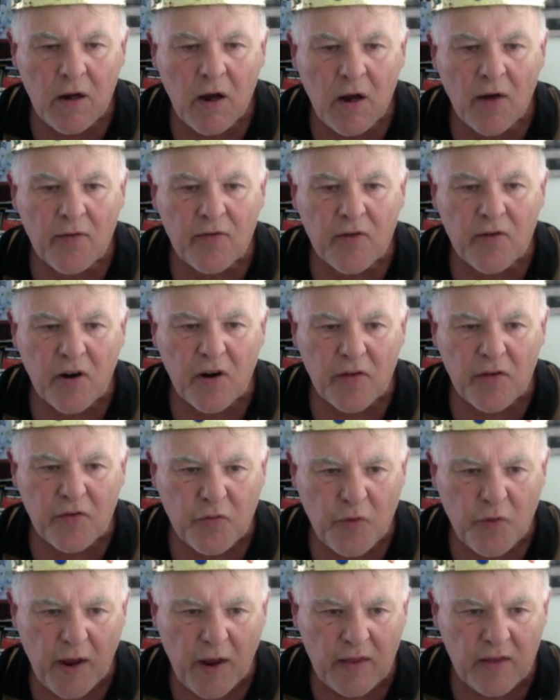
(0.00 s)
I've got a
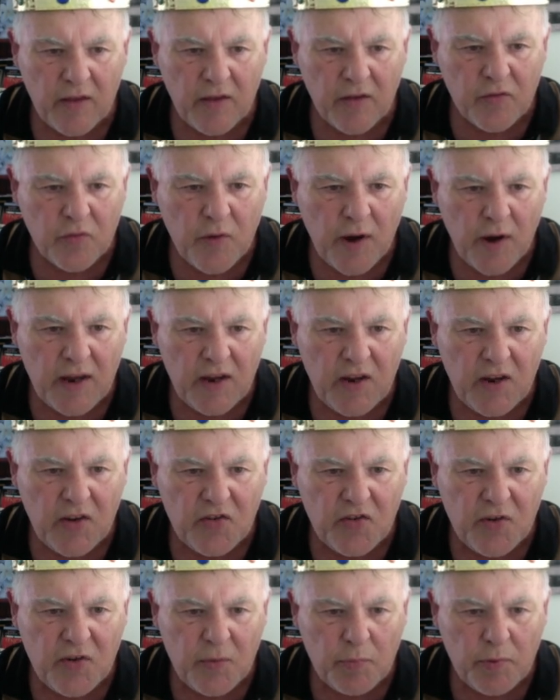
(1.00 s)
threat. The threat is
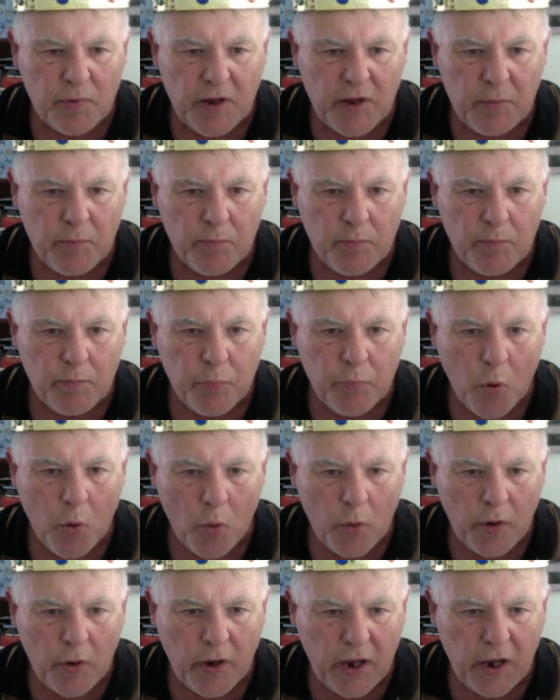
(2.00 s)
simply
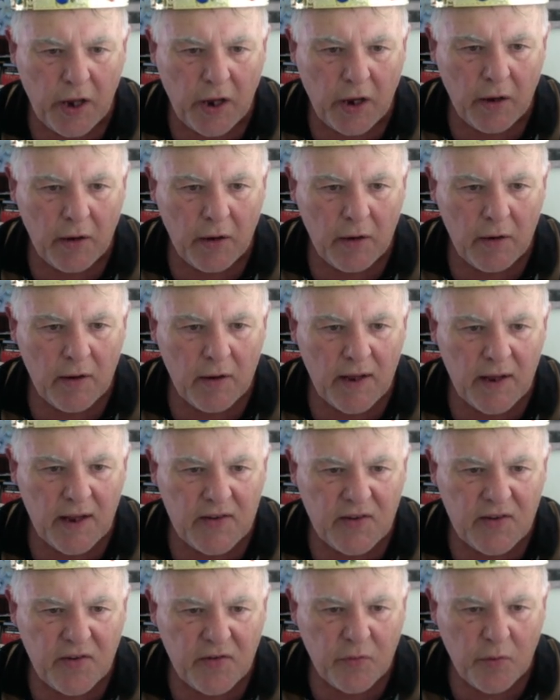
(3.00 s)
pawn here.
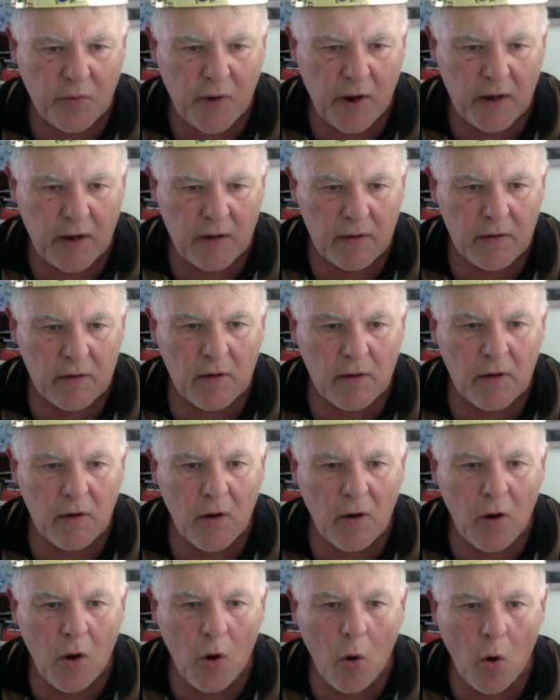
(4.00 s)
That's a threat.
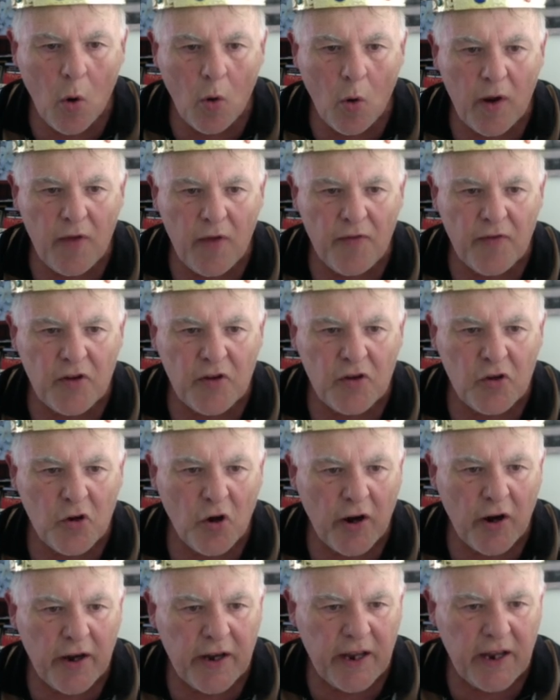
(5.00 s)
Or even
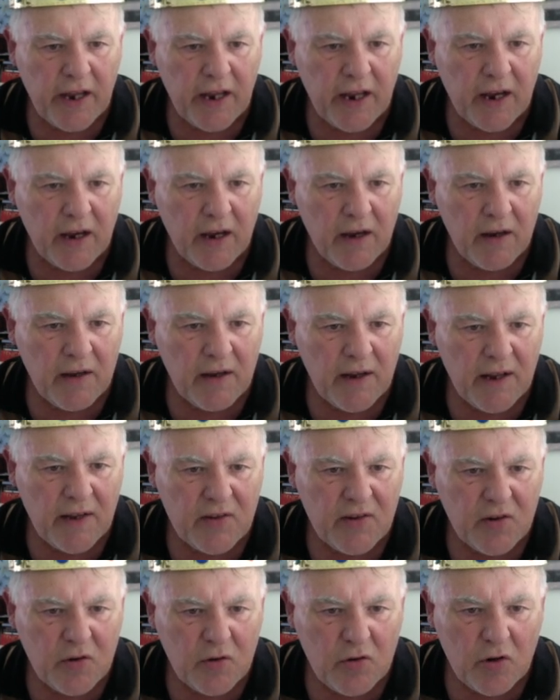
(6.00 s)
knight here. That's
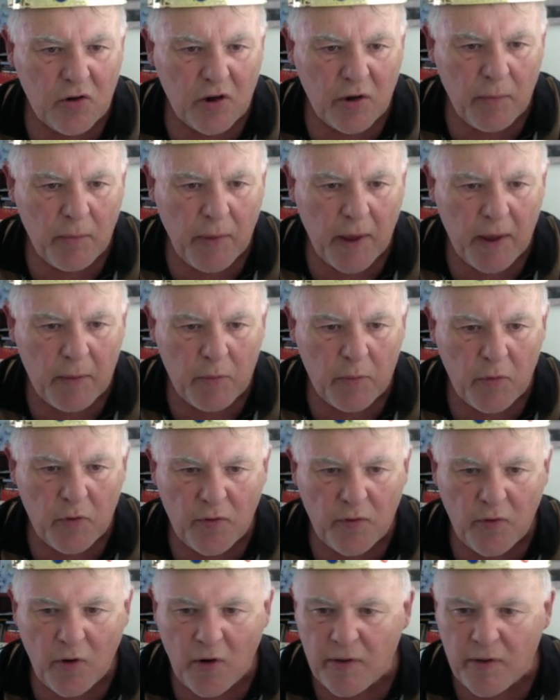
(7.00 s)
not a bad
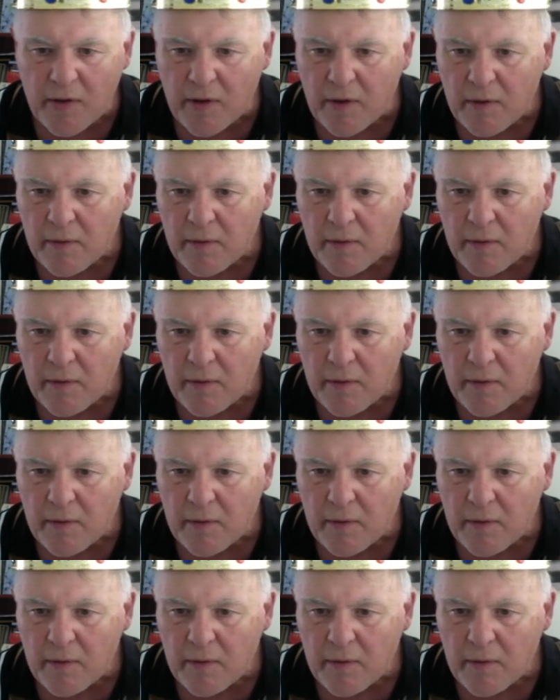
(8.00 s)
move either.